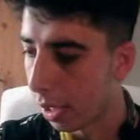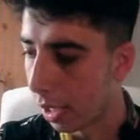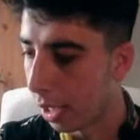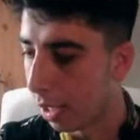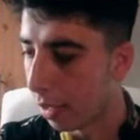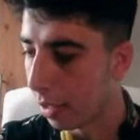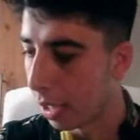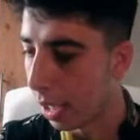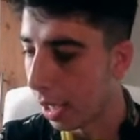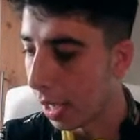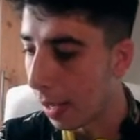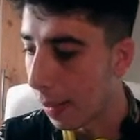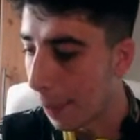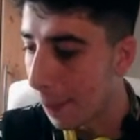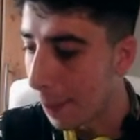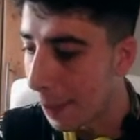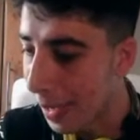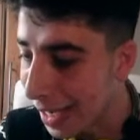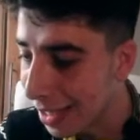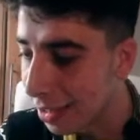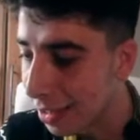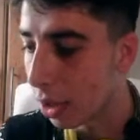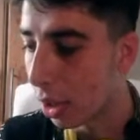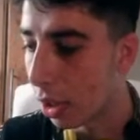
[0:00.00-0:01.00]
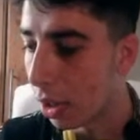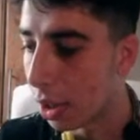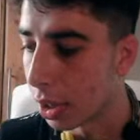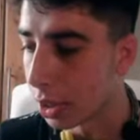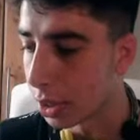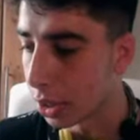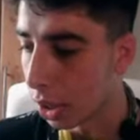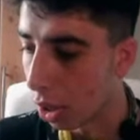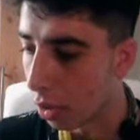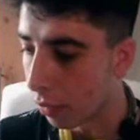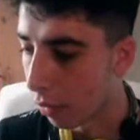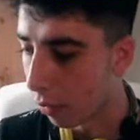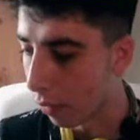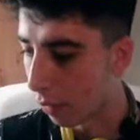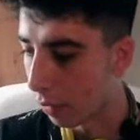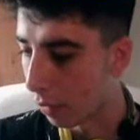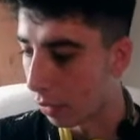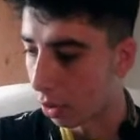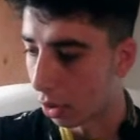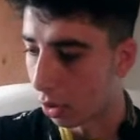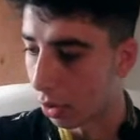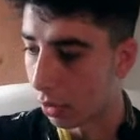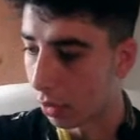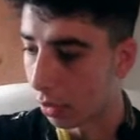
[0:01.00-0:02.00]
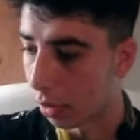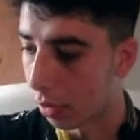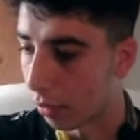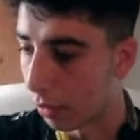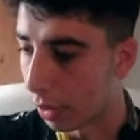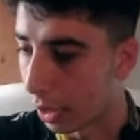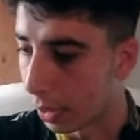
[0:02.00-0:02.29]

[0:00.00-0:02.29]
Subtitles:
it in talks over return to the